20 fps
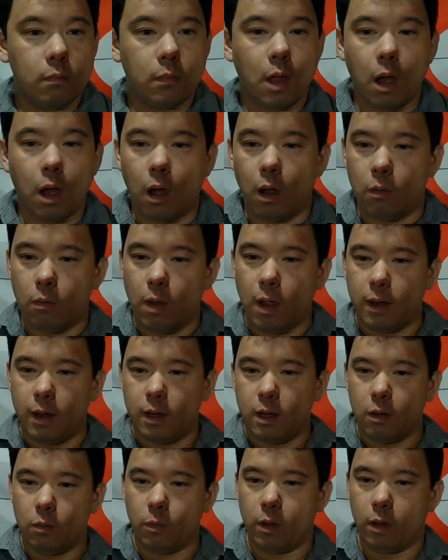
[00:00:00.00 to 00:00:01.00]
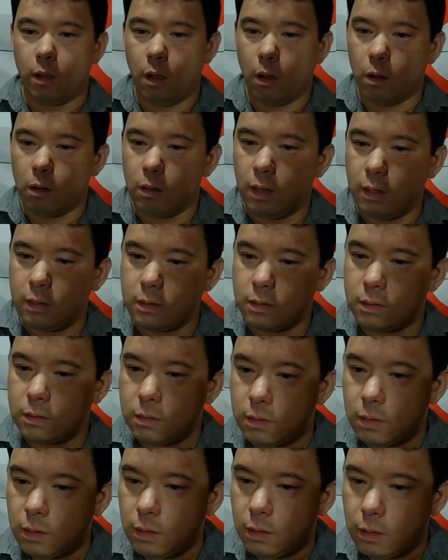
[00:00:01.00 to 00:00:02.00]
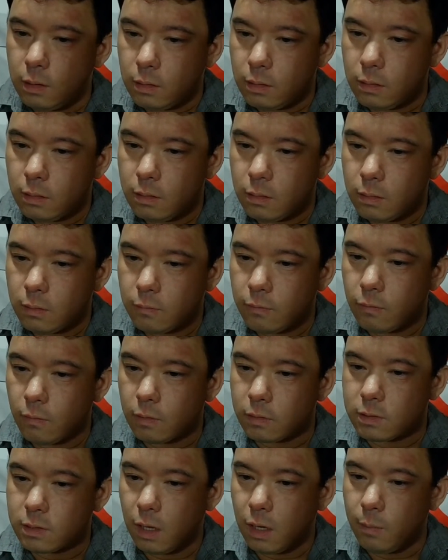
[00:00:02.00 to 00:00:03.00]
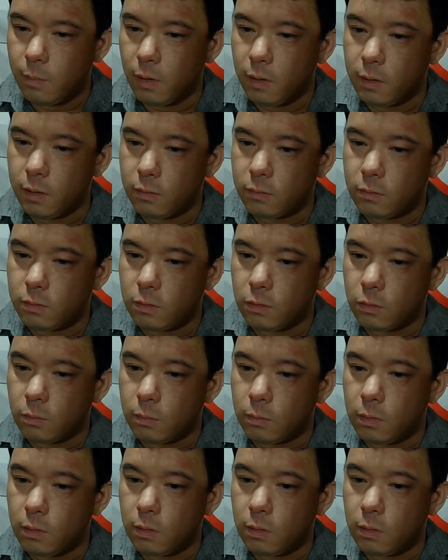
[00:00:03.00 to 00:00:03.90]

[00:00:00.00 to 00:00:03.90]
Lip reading: All right, here we are. Let's see. First time on YouTube.